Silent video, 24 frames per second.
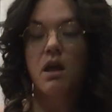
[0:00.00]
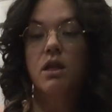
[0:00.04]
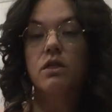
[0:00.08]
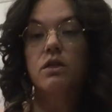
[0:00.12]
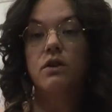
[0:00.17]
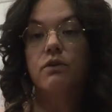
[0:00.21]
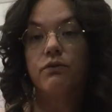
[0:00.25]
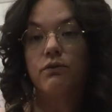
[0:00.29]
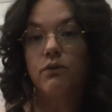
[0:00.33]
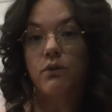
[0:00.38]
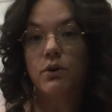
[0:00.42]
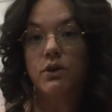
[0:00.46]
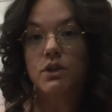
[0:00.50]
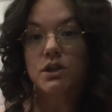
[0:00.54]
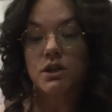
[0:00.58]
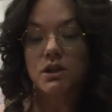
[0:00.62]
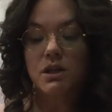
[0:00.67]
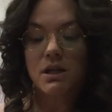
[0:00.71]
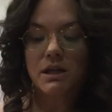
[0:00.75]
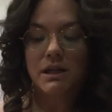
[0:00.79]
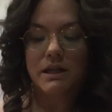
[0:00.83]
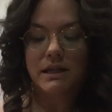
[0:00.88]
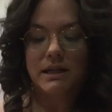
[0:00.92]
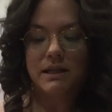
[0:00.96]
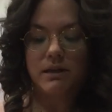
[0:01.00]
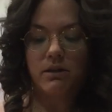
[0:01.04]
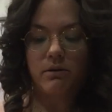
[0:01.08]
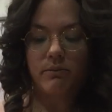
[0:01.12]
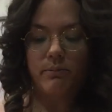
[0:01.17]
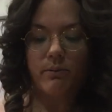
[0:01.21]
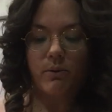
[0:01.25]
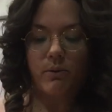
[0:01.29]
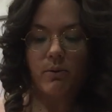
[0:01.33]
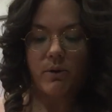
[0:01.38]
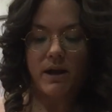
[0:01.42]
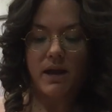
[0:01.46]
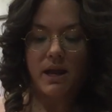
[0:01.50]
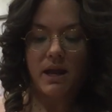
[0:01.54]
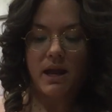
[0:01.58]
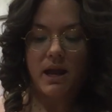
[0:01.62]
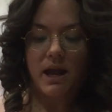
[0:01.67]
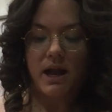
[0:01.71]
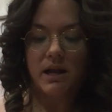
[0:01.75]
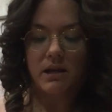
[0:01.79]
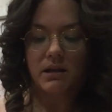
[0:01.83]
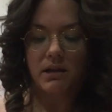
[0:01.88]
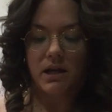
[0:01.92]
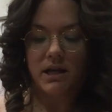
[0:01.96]
The fortunate little boy
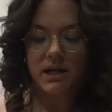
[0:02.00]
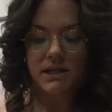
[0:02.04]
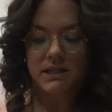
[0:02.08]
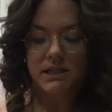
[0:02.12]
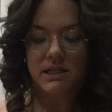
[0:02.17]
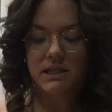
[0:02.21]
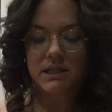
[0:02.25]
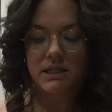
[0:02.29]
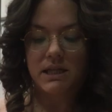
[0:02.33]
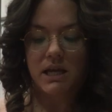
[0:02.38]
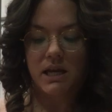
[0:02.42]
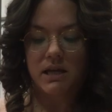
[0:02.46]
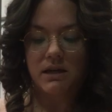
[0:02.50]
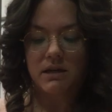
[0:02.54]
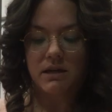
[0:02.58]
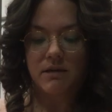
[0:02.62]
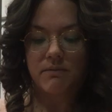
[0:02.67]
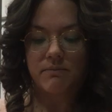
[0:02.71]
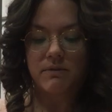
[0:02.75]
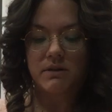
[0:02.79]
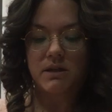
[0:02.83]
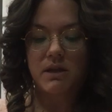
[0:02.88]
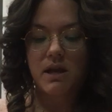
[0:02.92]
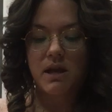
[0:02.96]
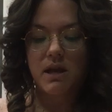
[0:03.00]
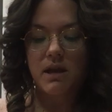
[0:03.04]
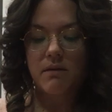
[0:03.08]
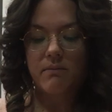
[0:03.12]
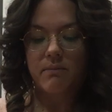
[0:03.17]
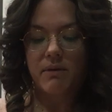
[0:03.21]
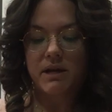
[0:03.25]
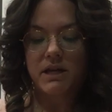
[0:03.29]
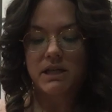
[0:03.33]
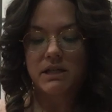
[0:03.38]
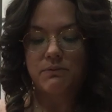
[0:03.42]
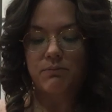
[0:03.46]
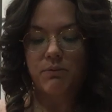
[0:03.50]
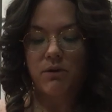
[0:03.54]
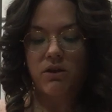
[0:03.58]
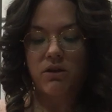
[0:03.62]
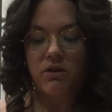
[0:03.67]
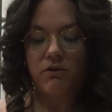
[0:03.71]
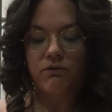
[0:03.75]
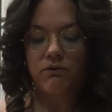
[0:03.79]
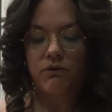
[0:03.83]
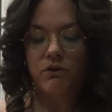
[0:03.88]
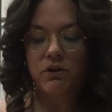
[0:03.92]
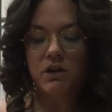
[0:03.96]
had lost his kingdoms, but his
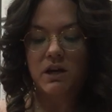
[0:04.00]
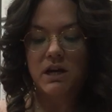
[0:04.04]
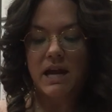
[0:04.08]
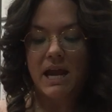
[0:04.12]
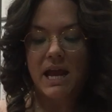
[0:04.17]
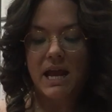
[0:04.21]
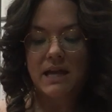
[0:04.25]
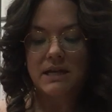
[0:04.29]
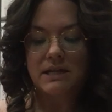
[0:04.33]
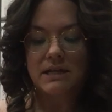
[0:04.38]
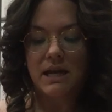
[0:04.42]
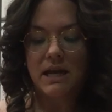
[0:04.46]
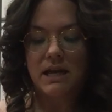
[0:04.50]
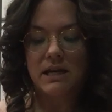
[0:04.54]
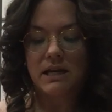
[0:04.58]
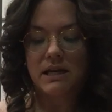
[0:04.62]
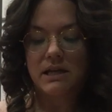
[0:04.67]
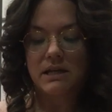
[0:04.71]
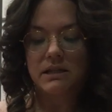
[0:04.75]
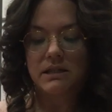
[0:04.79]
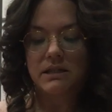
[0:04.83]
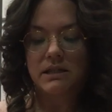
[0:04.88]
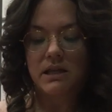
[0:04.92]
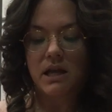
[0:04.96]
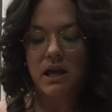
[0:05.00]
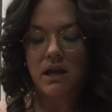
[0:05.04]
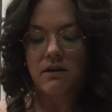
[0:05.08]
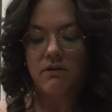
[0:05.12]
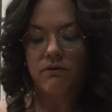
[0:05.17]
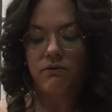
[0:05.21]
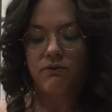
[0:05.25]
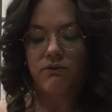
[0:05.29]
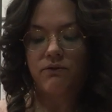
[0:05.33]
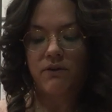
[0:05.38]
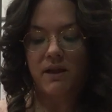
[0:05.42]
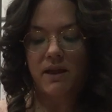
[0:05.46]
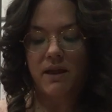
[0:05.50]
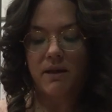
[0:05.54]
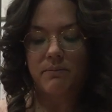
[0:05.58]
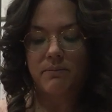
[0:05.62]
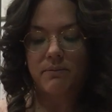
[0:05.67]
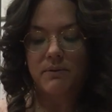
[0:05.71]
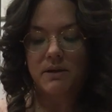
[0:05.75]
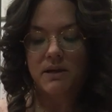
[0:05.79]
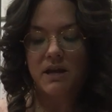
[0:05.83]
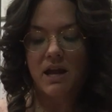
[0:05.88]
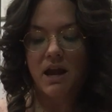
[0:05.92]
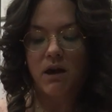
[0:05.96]
brother Ferdinand and his son Philip
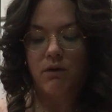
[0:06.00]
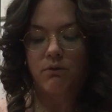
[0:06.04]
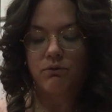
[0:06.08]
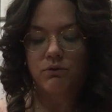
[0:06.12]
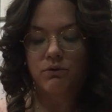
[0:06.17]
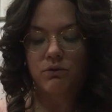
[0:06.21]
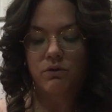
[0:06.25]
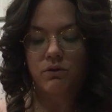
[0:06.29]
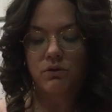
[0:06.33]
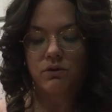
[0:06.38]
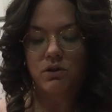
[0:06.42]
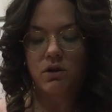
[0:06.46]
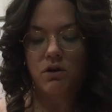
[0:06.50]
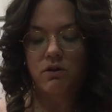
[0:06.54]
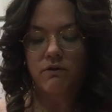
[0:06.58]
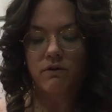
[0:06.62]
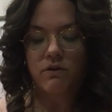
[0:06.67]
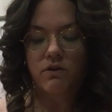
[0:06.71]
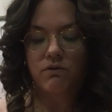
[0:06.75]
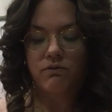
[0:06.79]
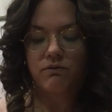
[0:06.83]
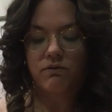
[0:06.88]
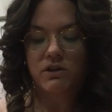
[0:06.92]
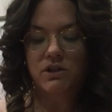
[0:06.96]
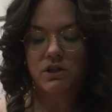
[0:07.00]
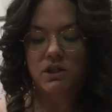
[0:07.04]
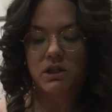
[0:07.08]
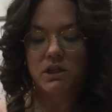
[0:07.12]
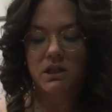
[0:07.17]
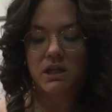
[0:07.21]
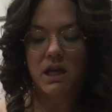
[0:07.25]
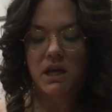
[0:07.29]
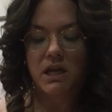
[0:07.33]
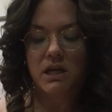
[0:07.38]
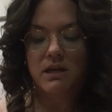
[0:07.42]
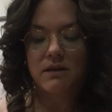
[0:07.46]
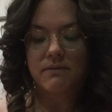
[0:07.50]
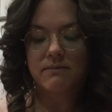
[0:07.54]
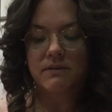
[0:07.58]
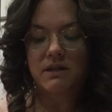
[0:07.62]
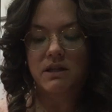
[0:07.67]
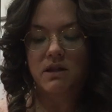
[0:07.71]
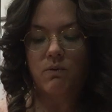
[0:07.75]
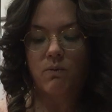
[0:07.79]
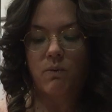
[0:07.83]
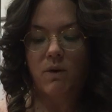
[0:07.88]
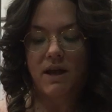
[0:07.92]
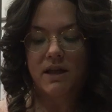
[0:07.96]
now ruled over the richest kingdoms
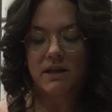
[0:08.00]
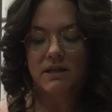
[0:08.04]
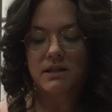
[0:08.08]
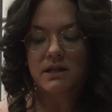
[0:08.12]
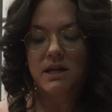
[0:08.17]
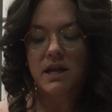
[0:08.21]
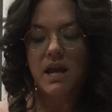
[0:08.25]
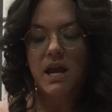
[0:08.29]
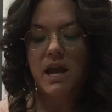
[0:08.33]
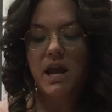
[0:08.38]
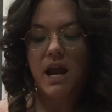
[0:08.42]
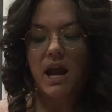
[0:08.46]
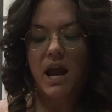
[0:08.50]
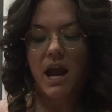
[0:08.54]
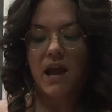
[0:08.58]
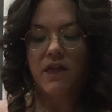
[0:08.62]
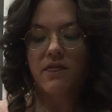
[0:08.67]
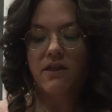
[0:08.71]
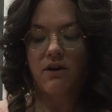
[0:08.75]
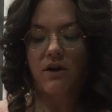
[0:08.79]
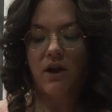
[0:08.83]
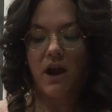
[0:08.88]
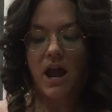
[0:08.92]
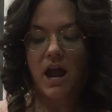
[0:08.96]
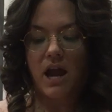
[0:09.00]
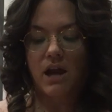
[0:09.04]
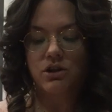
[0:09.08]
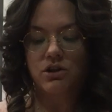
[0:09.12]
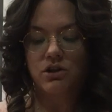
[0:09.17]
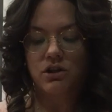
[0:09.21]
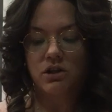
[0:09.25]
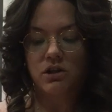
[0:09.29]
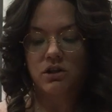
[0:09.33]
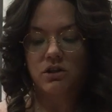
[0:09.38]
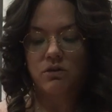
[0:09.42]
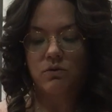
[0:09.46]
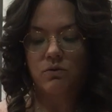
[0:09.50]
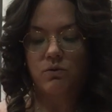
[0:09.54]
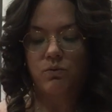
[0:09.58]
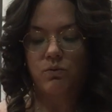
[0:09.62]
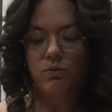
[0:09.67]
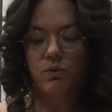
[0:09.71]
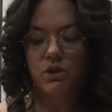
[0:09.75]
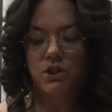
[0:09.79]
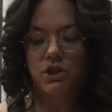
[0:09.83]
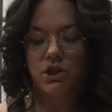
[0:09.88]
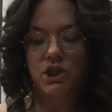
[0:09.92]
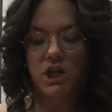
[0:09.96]
in the West, and their actions
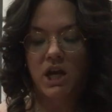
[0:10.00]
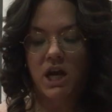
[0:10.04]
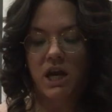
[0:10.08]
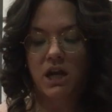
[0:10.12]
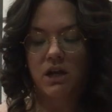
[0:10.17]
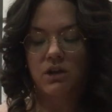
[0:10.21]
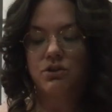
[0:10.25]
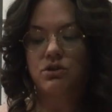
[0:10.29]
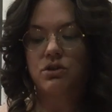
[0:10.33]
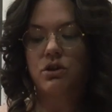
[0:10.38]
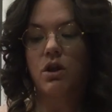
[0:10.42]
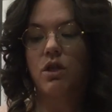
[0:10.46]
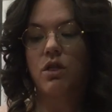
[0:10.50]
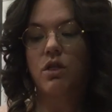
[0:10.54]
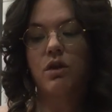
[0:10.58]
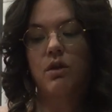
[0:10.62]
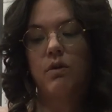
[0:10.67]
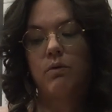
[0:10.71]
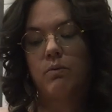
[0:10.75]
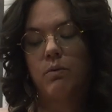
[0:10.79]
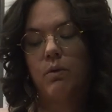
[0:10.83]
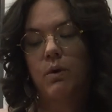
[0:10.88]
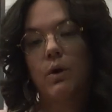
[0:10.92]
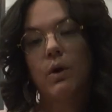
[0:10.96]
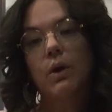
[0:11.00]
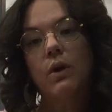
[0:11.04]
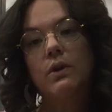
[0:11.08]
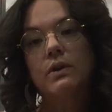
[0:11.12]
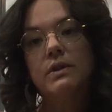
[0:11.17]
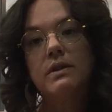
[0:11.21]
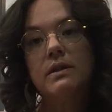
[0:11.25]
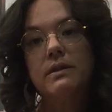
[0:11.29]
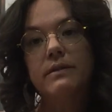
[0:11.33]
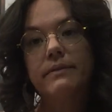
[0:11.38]
would change the world.